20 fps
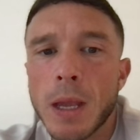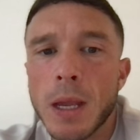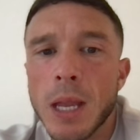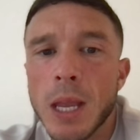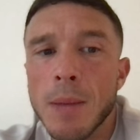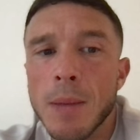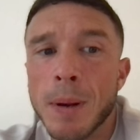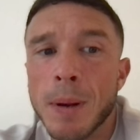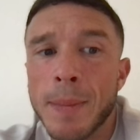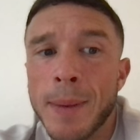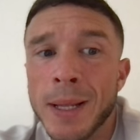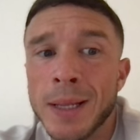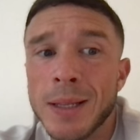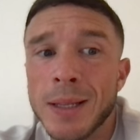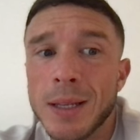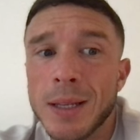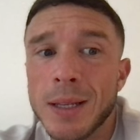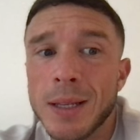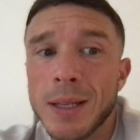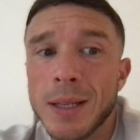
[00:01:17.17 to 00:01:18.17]
implemented
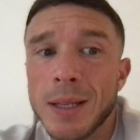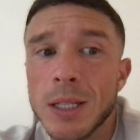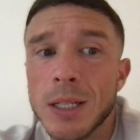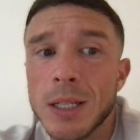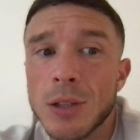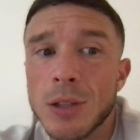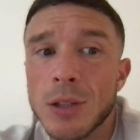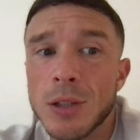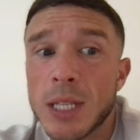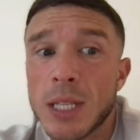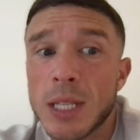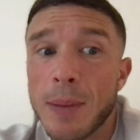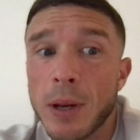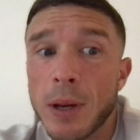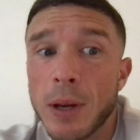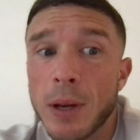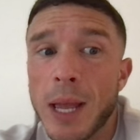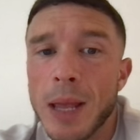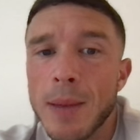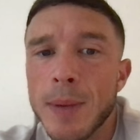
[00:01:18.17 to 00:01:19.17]
this into a
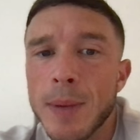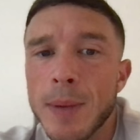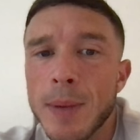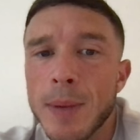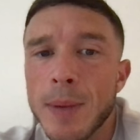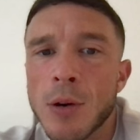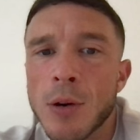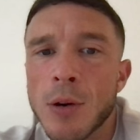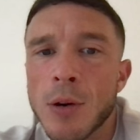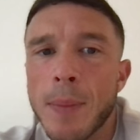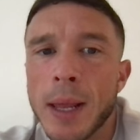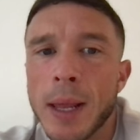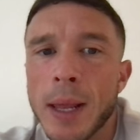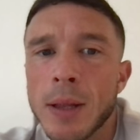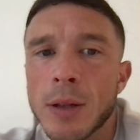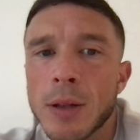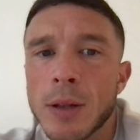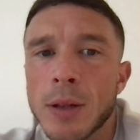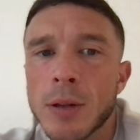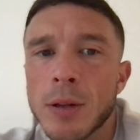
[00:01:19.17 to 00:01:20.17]
separate ABO campaign,
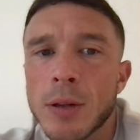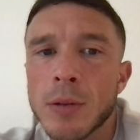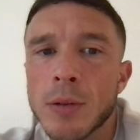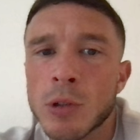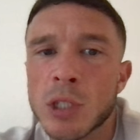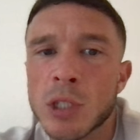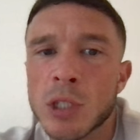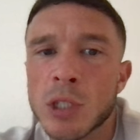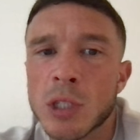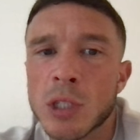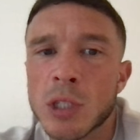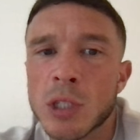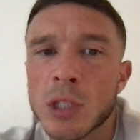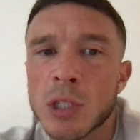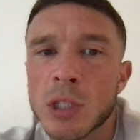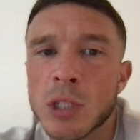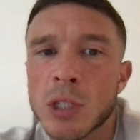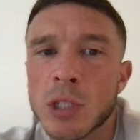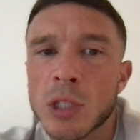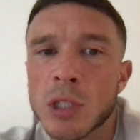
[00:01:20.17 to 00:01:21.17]
the results that we got
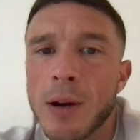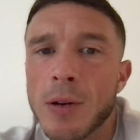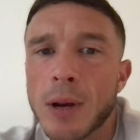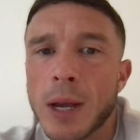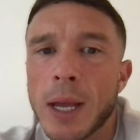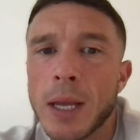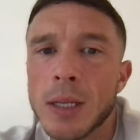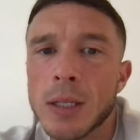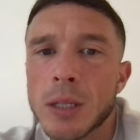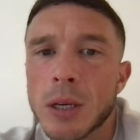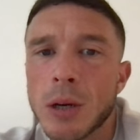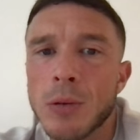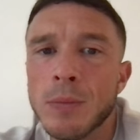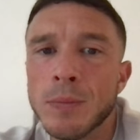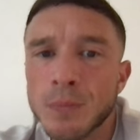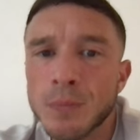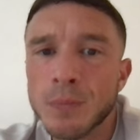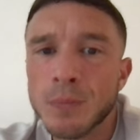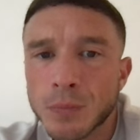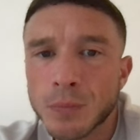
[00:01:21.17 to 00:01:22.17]
from that. Okay, so
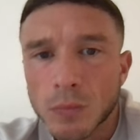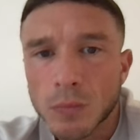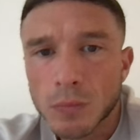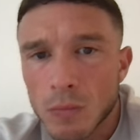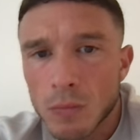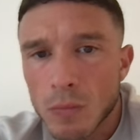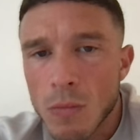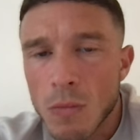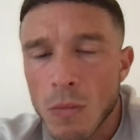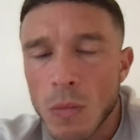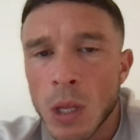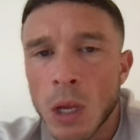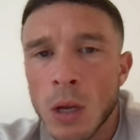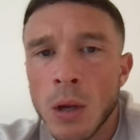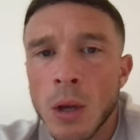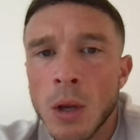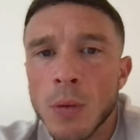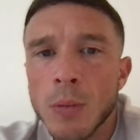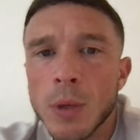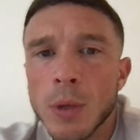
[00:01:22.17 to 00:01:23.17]

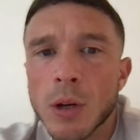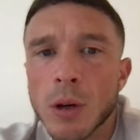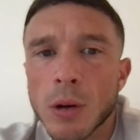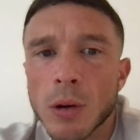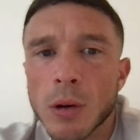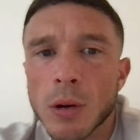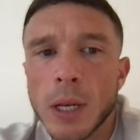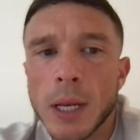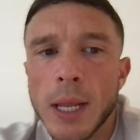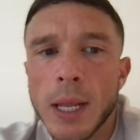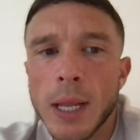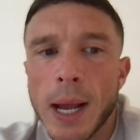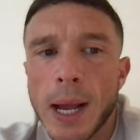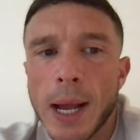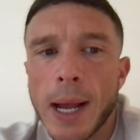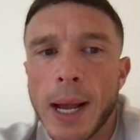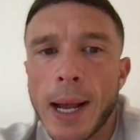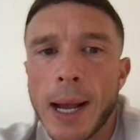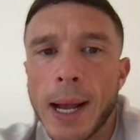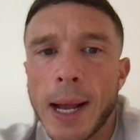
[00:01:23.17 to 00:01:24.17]
we currently
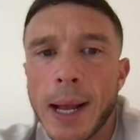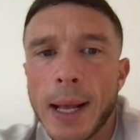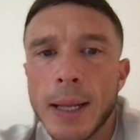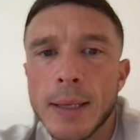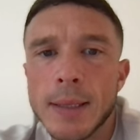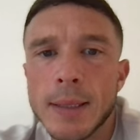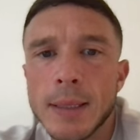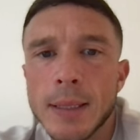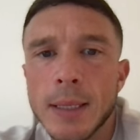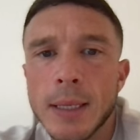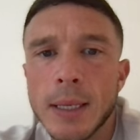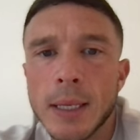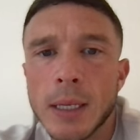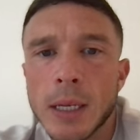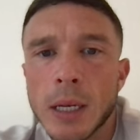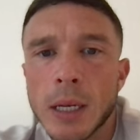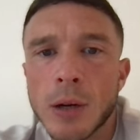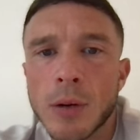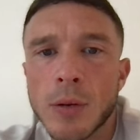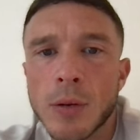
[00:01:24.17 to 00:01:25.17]
had in
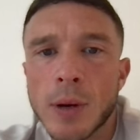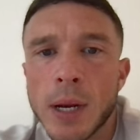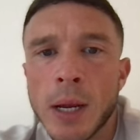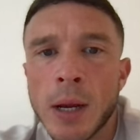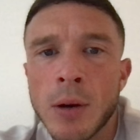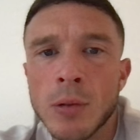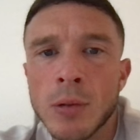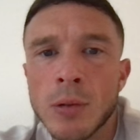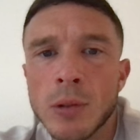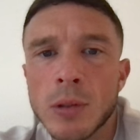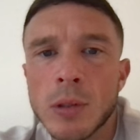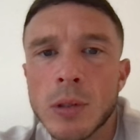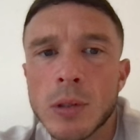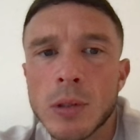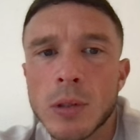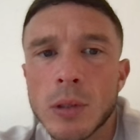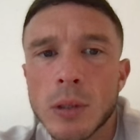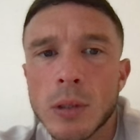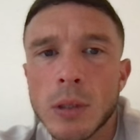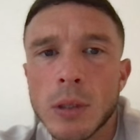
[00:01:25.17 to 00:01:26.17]
and around,
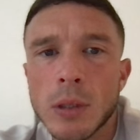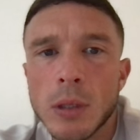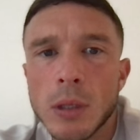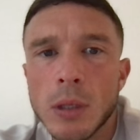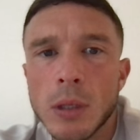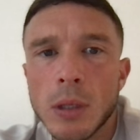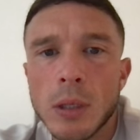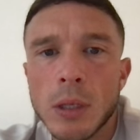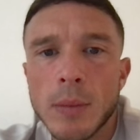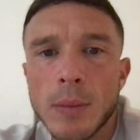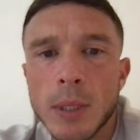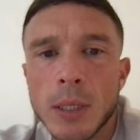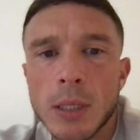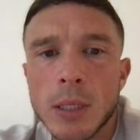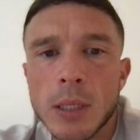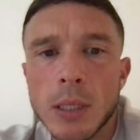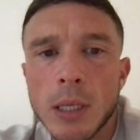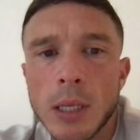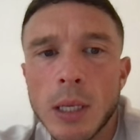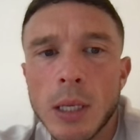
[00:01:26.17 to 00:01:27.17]
let me
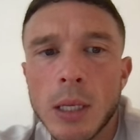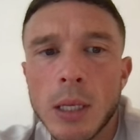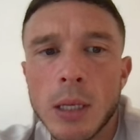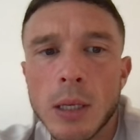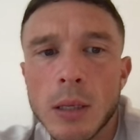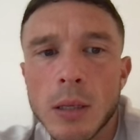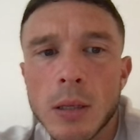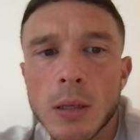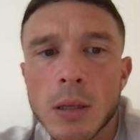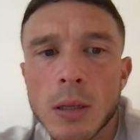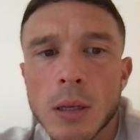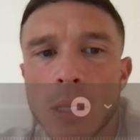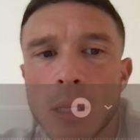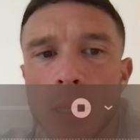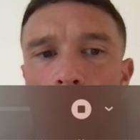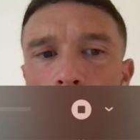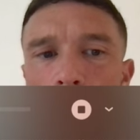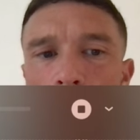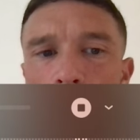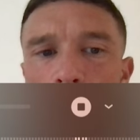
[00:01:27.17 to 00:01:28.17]
see, I
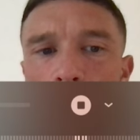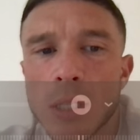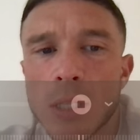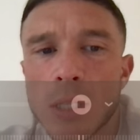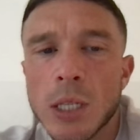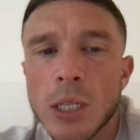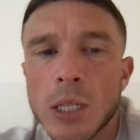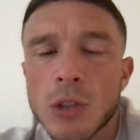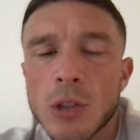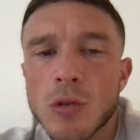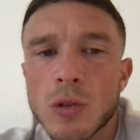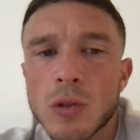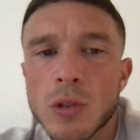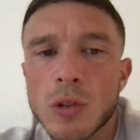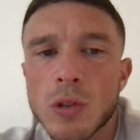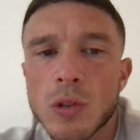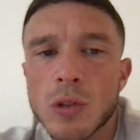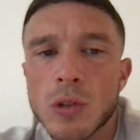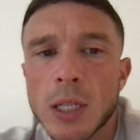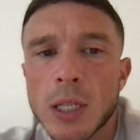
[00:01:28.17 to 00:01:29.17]
think it was
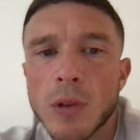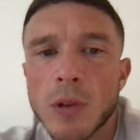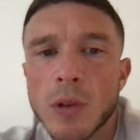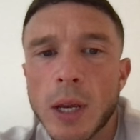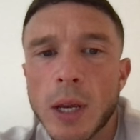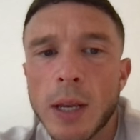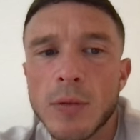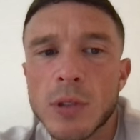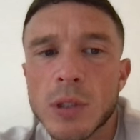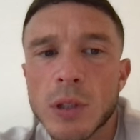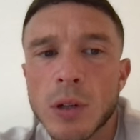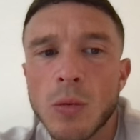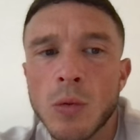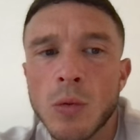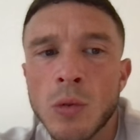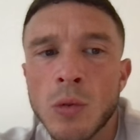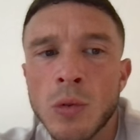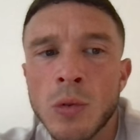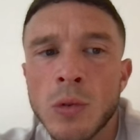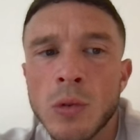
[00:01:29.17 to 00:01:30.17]
six creatives. So
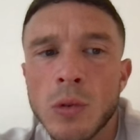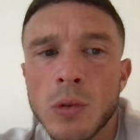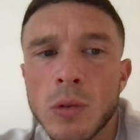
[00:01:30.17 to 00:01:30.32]
1,